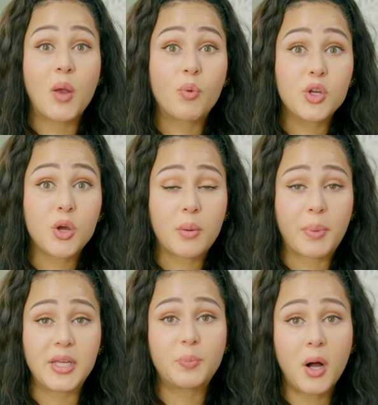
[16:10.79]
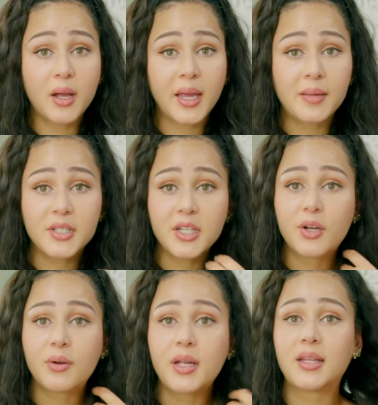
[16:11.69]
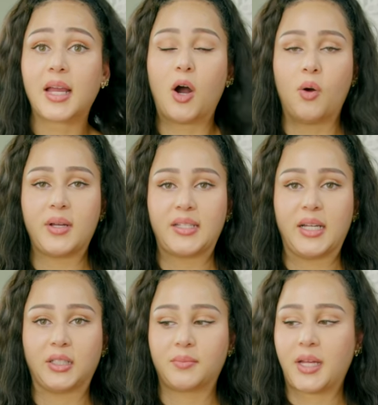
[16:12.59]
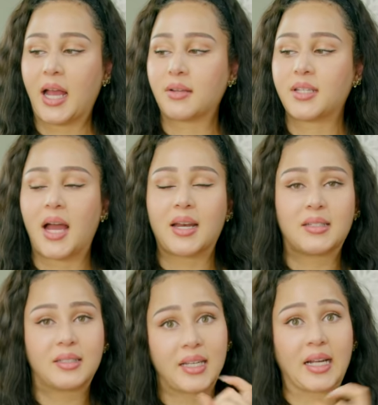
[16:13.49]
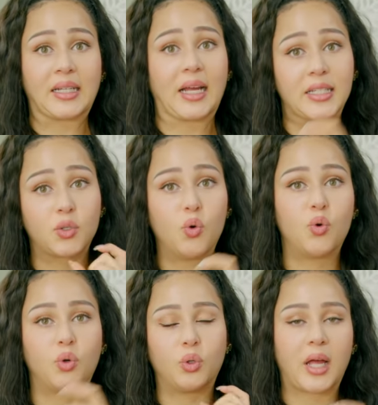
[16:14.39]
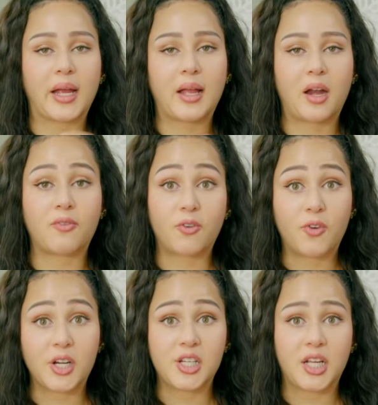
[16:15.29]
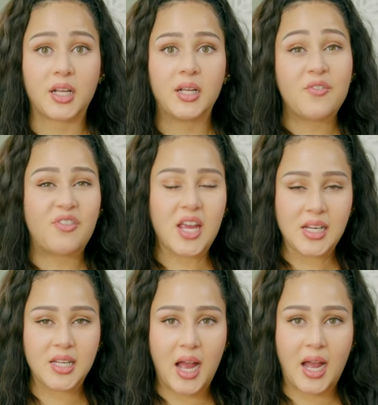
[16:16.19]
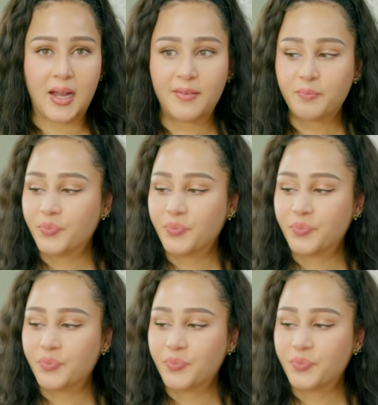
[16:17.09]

And when you go to baseball games in Korea, they always sell them like outside because it's like a nice, cool, like kind of refreshing thing to have.